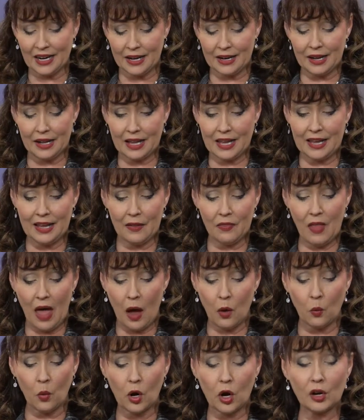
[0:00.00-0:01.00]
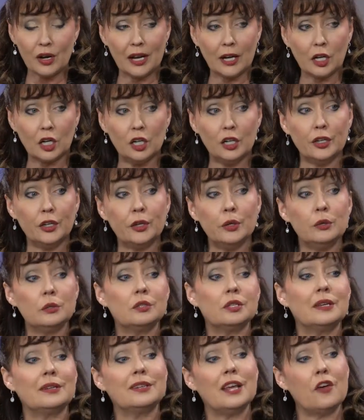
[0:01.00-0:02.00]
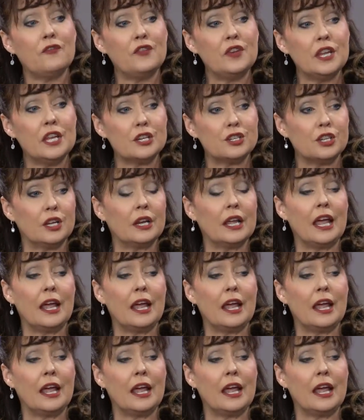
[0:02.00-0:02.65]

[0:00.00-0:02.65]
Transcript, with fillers: And again, that word includes a definition.